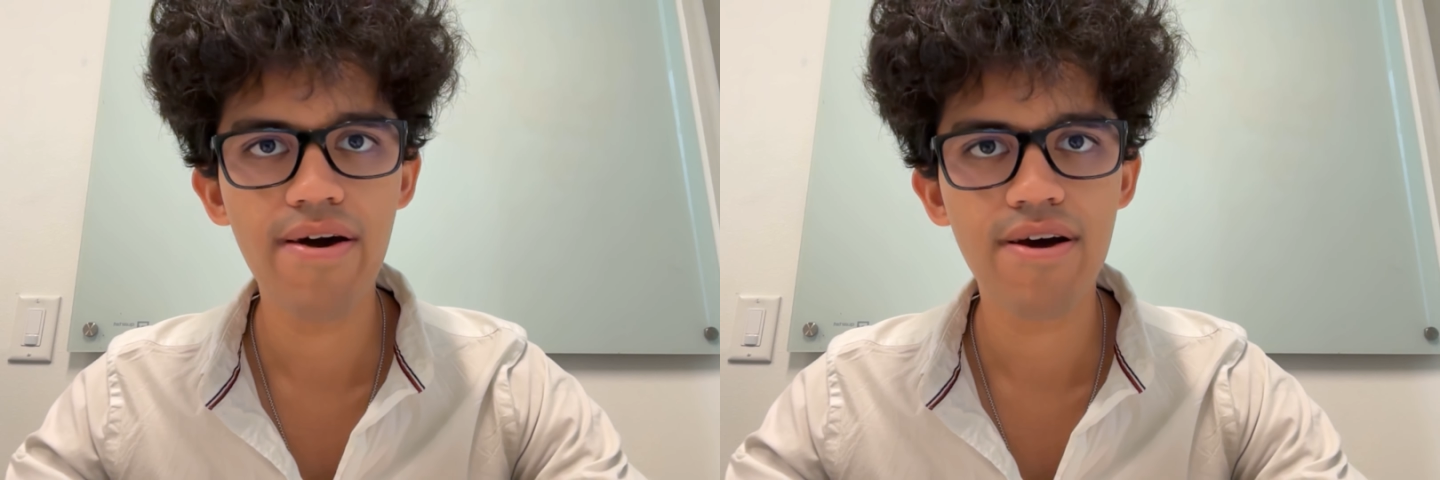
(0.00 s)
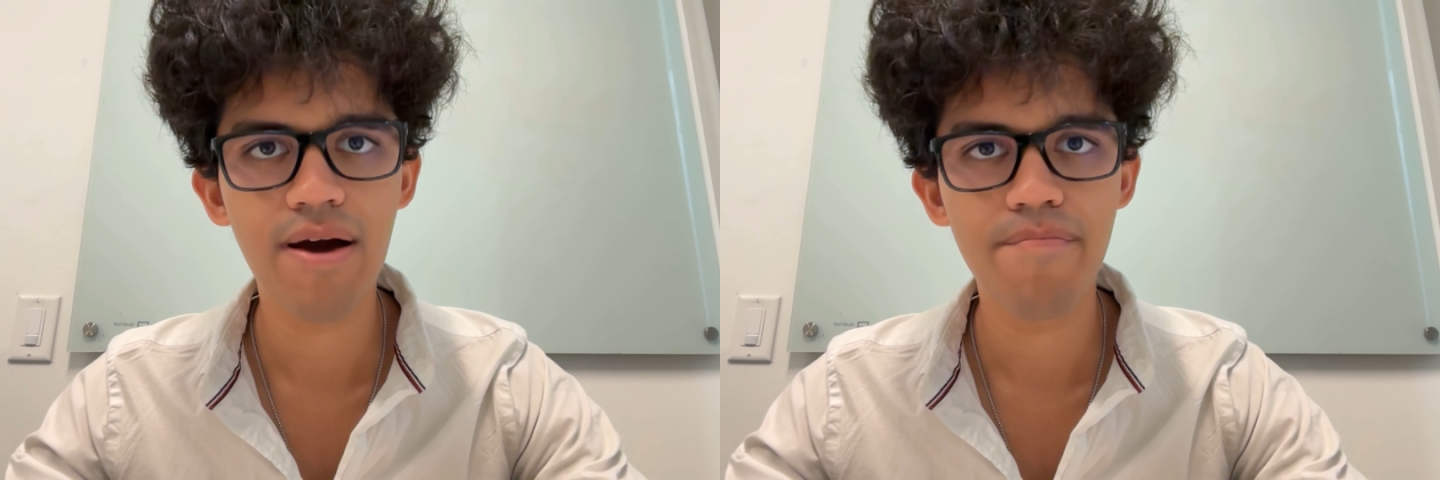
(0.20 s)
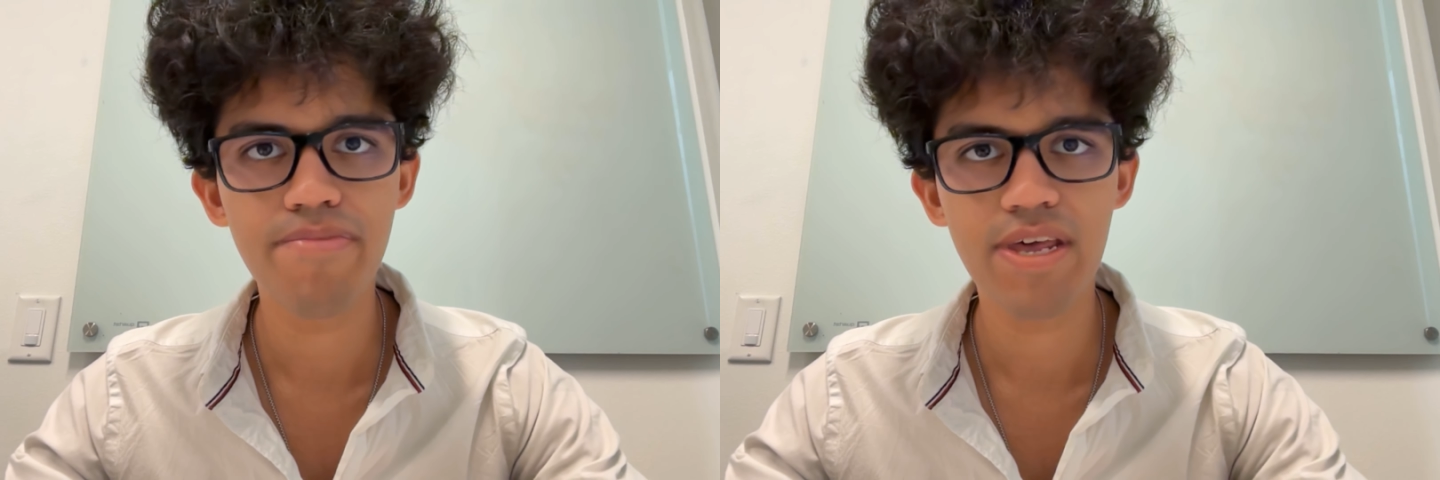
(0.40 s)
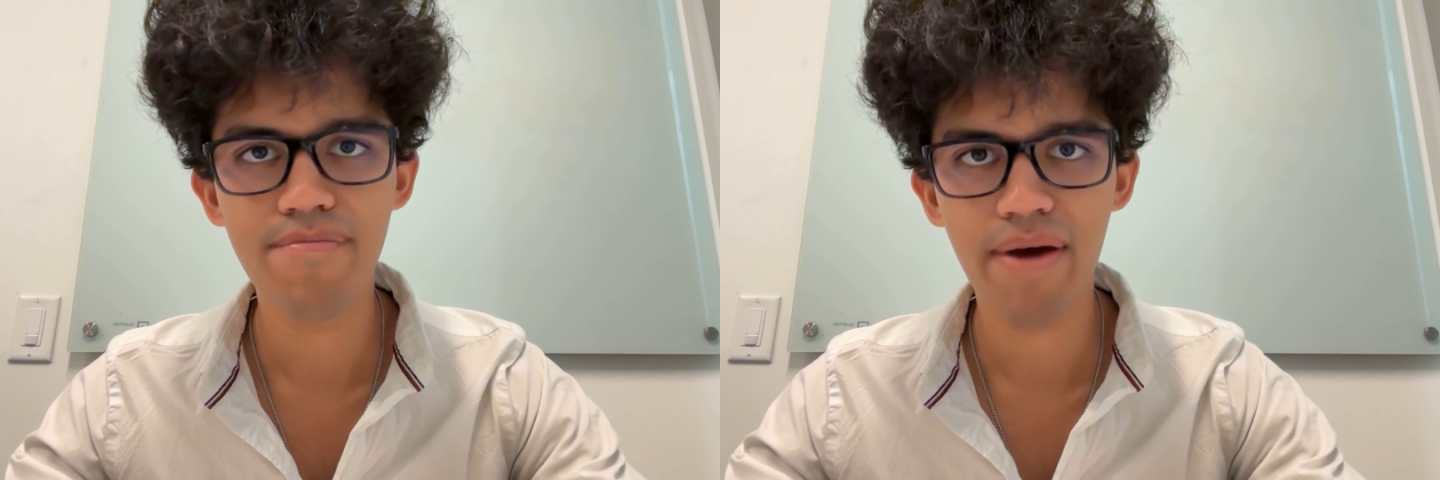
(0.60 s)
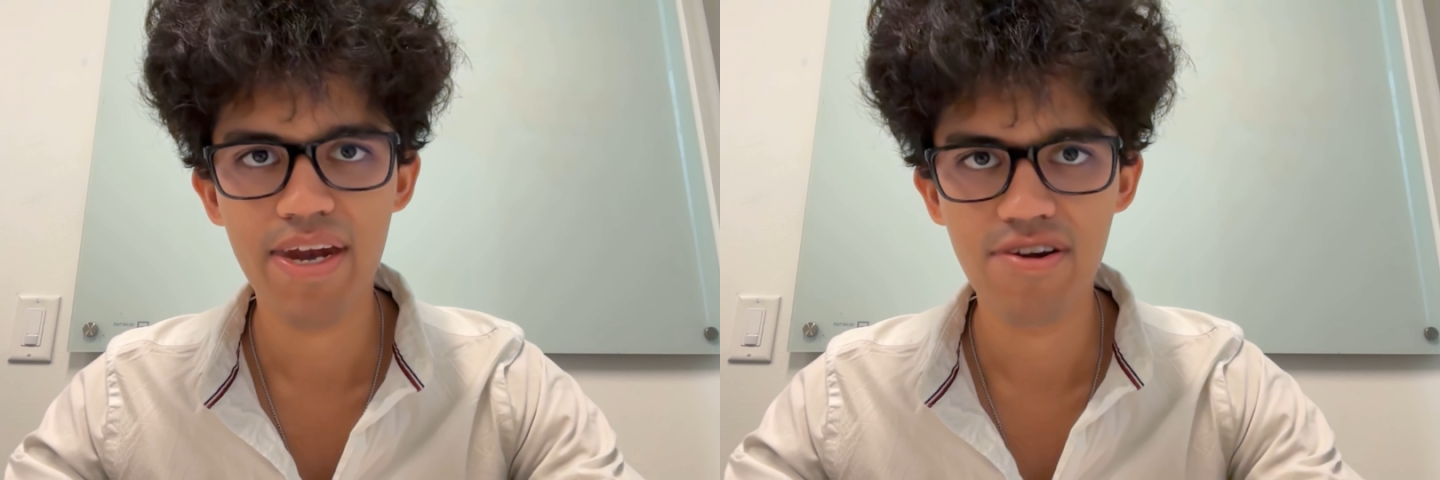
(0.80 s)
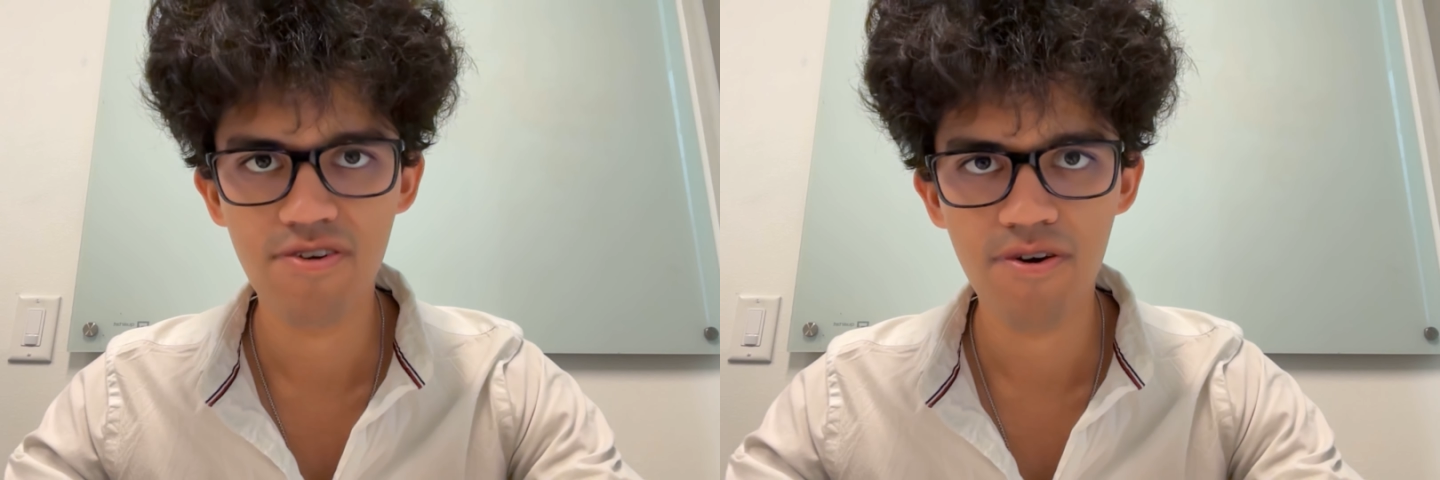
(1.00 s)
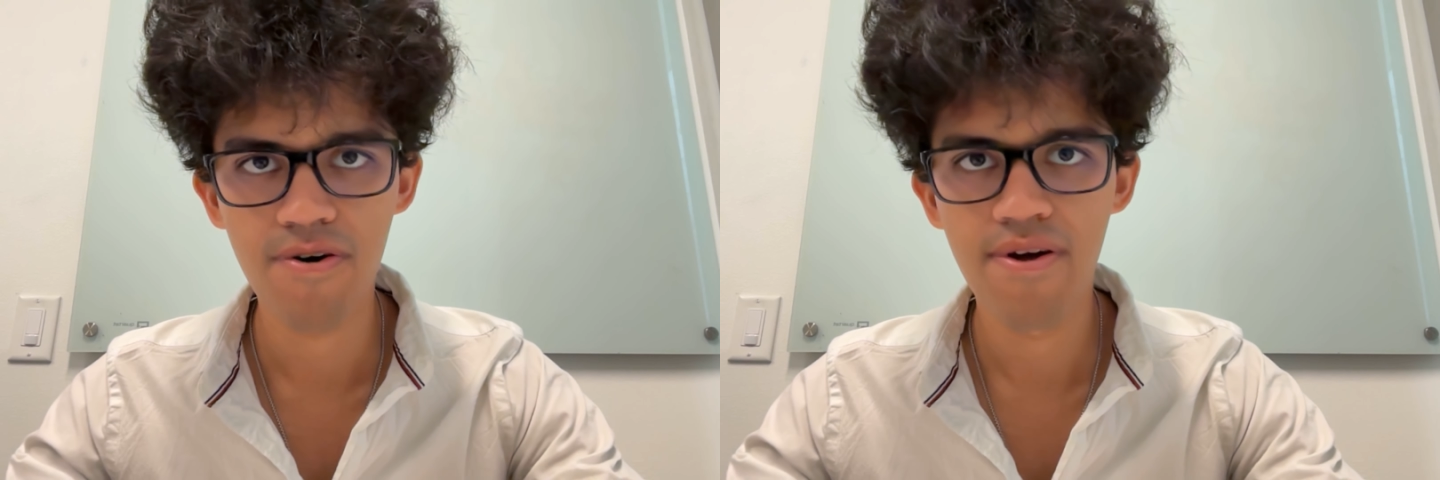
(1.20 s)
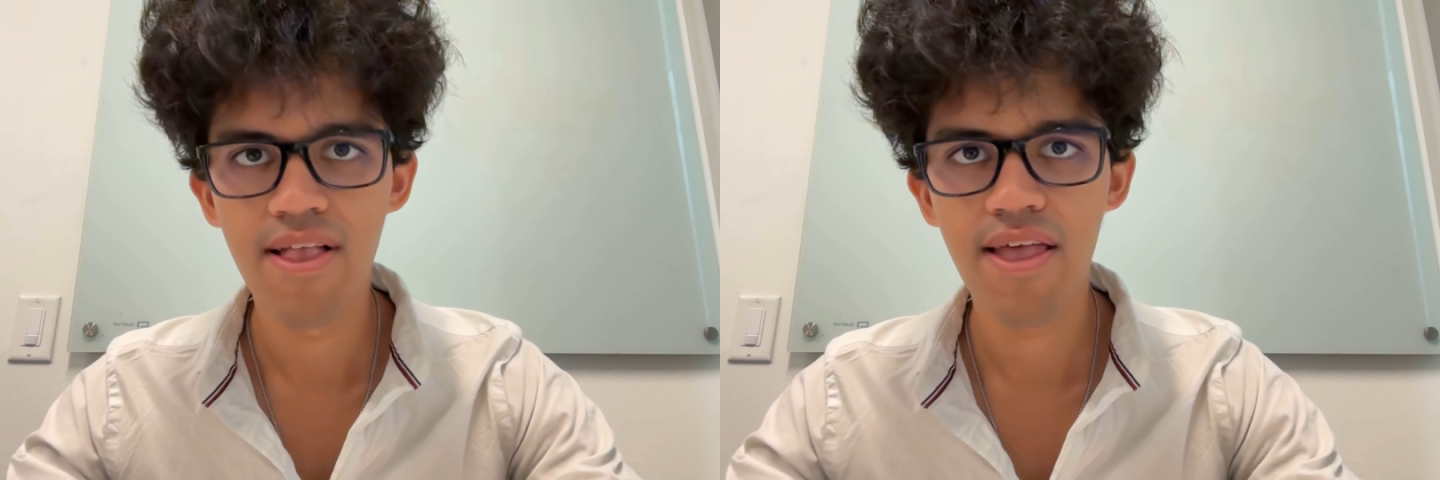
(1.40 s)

a company might grow